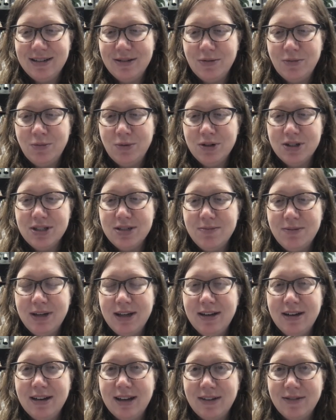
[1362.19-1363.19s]

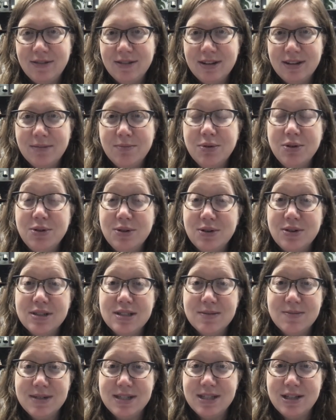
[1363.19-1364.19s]
worshiping the Blue
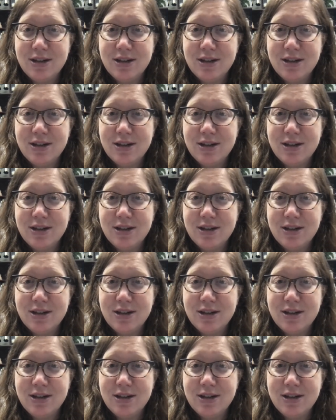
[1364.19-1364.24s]
Christmas